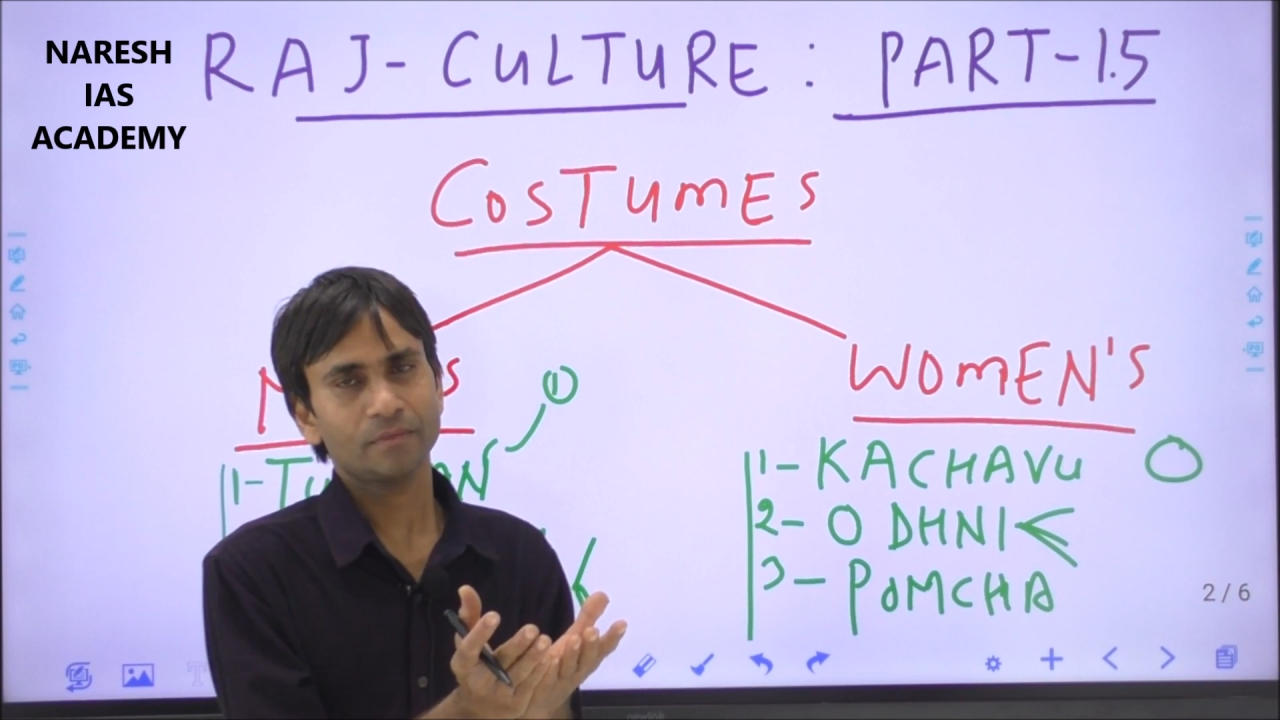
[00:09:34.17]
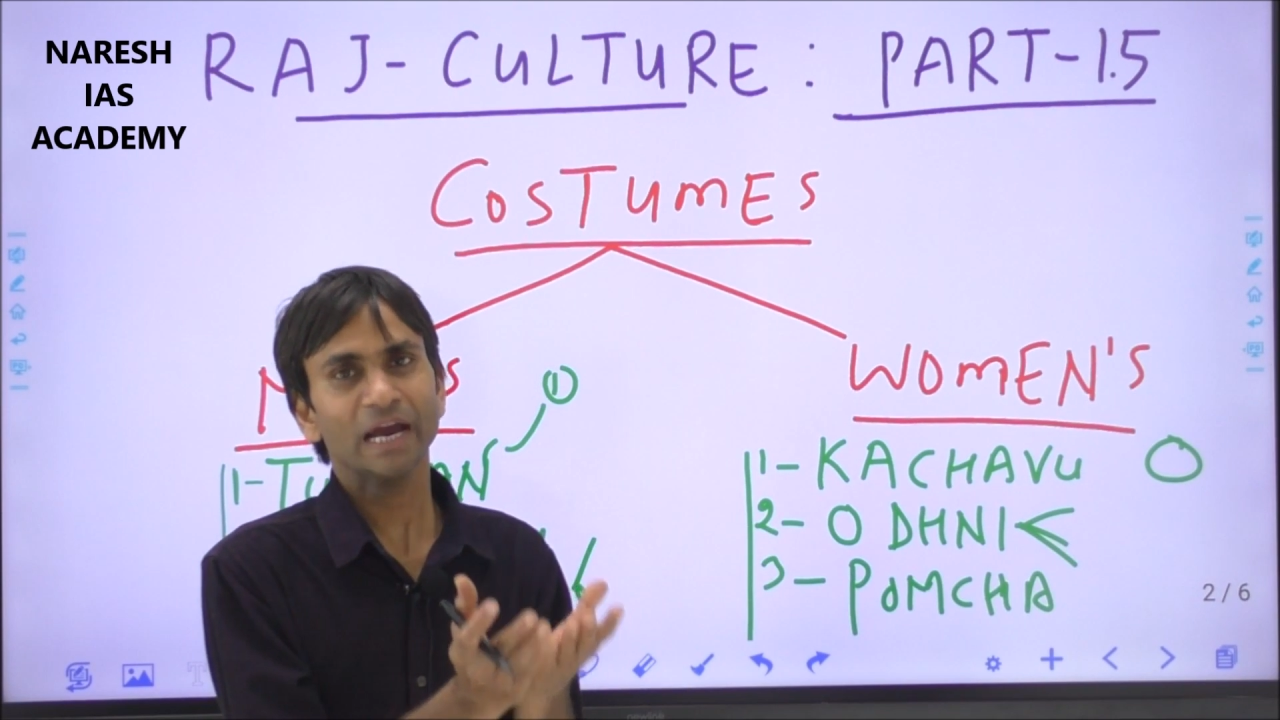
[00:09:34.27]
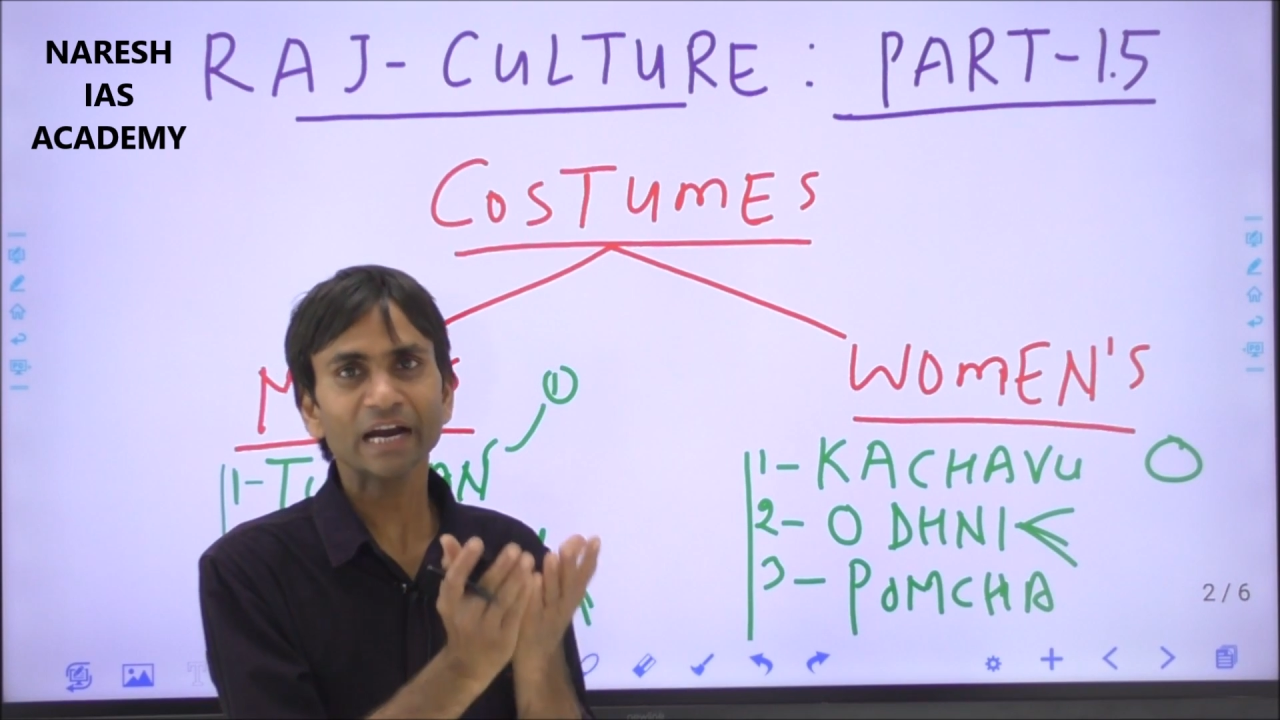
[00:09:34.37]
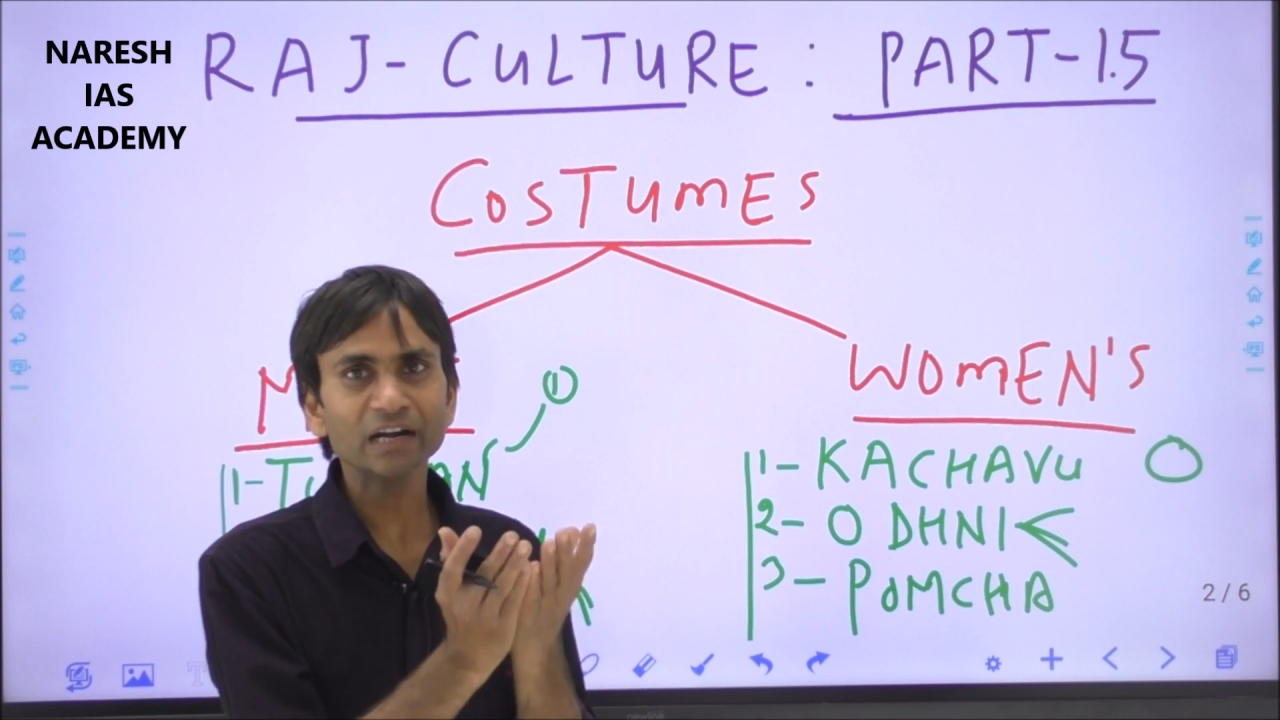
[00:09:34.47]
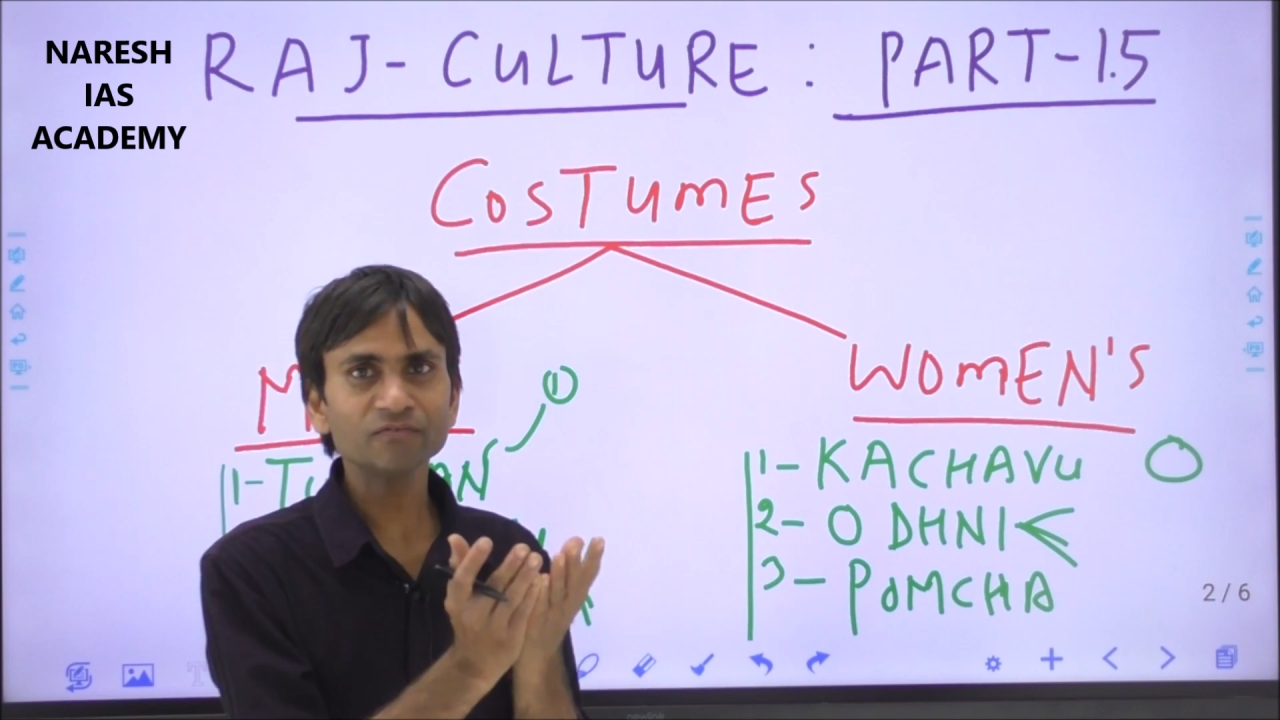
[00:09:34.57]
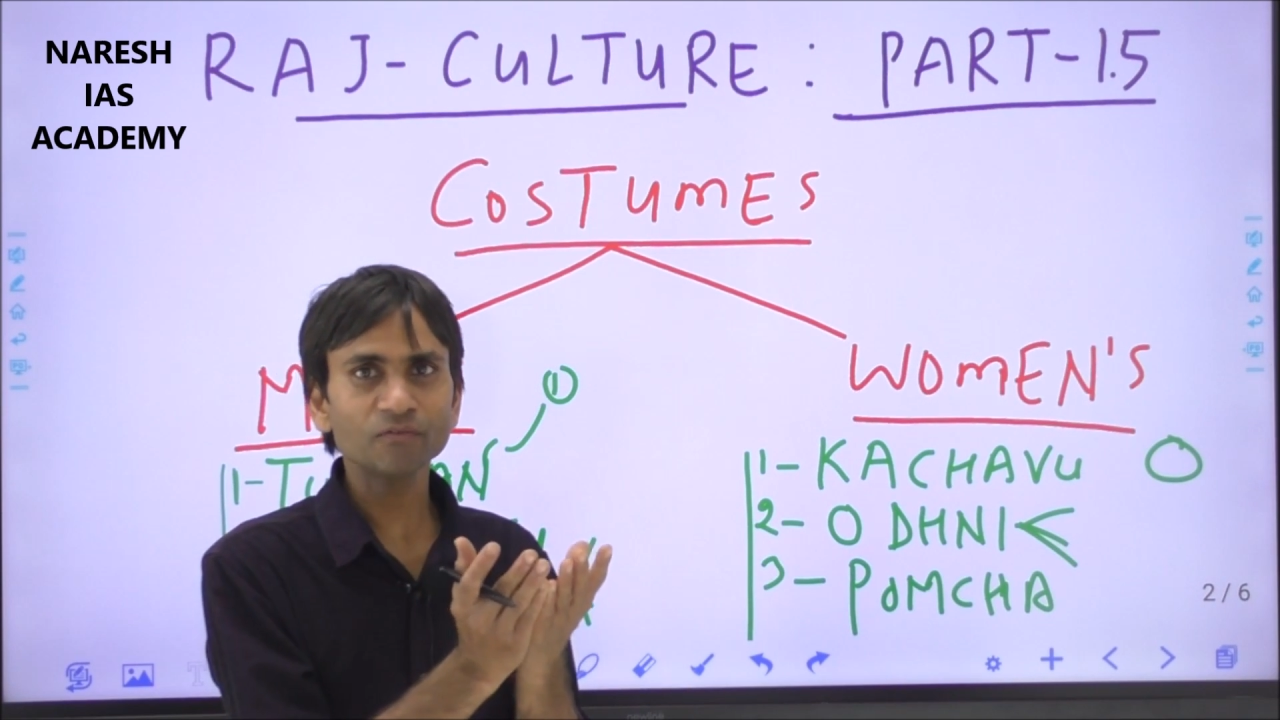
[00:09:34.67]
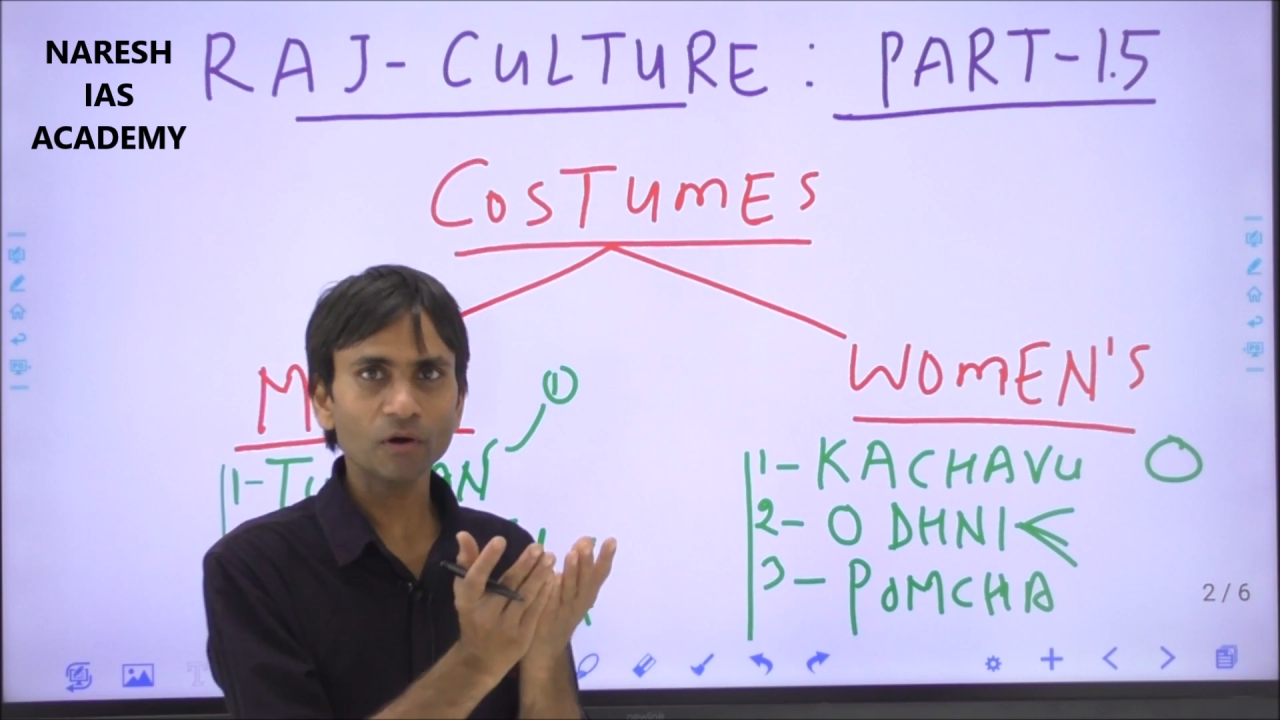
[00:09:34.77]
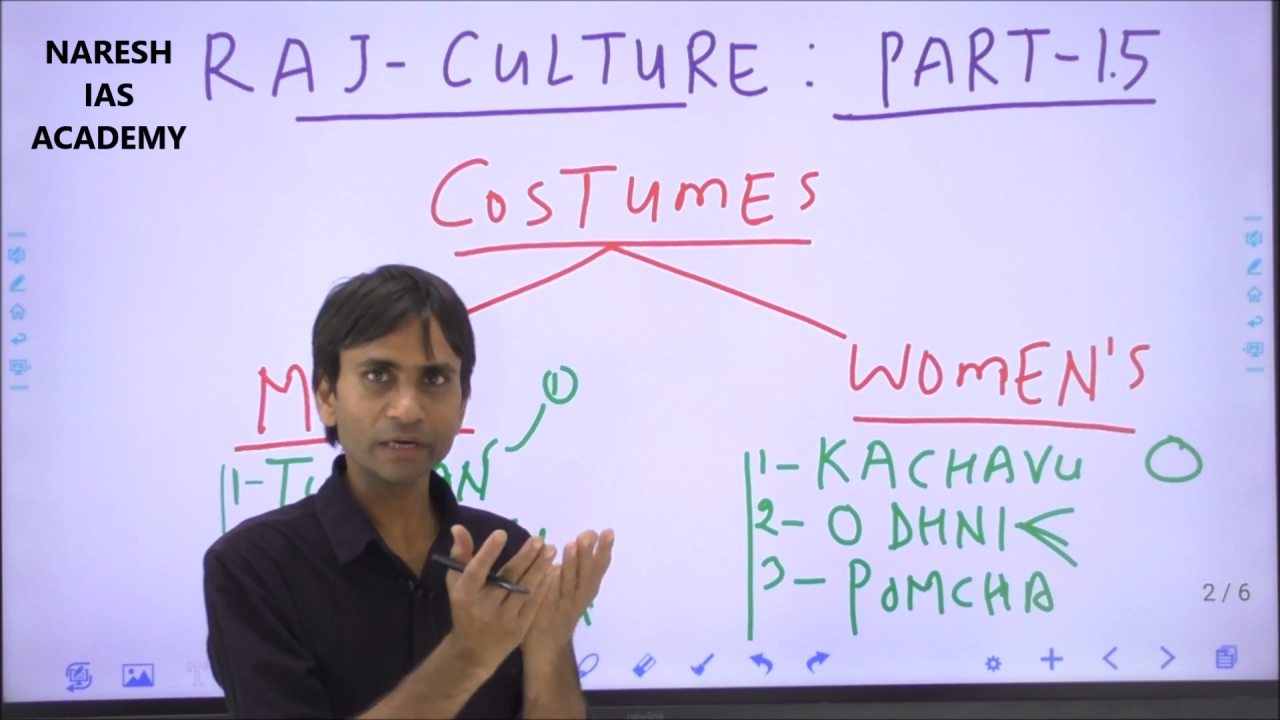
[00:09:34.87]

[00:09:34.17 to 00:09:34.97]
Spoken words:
and for